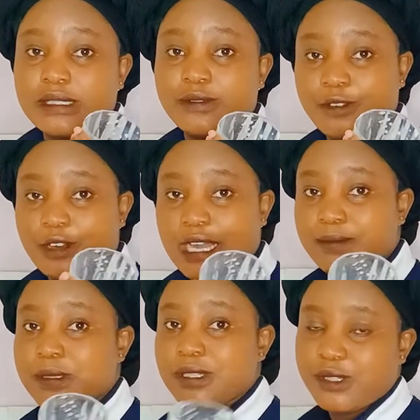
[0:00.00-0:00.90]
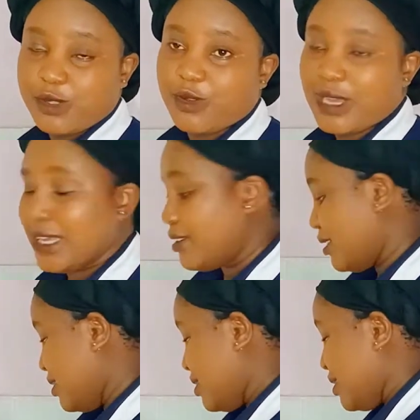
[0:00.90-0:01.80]
4 cups, so you add,
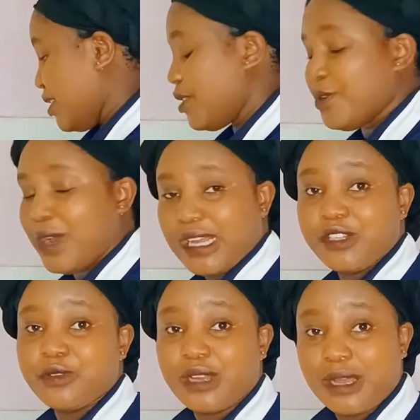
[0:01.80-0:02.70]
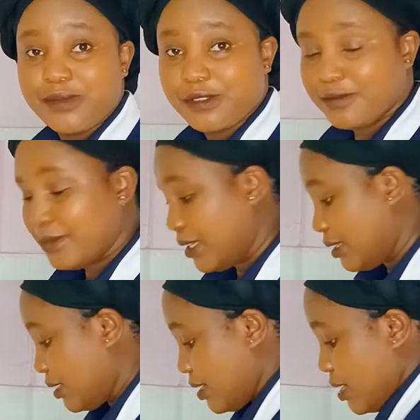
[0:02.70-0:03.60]
let's say you add 2 cups of milk.
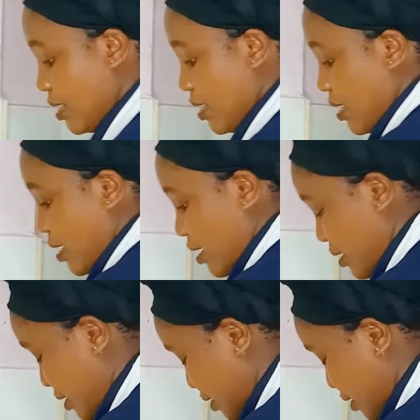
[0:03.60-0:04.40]
That's